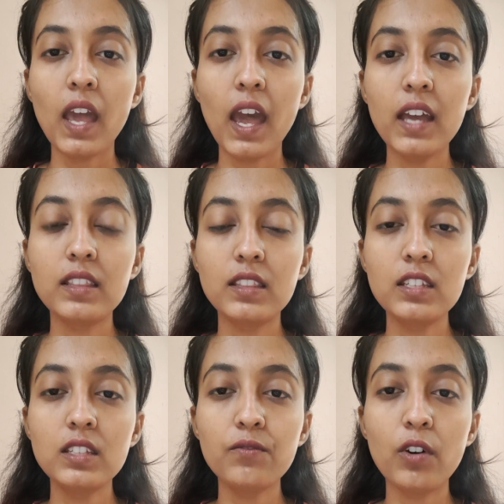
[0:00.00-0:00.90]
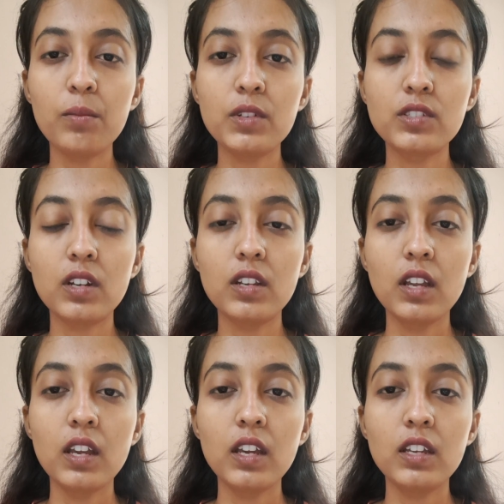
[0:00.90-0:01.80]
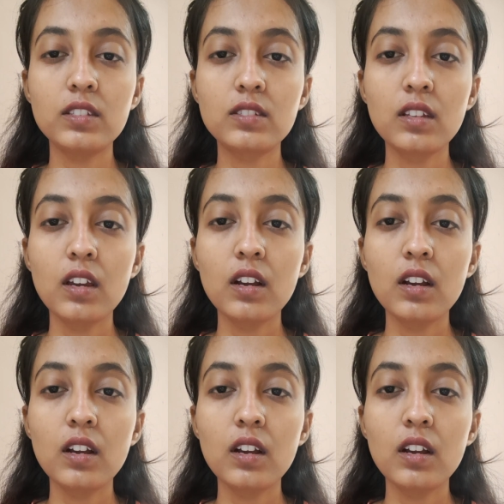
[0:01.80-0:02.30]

and this information is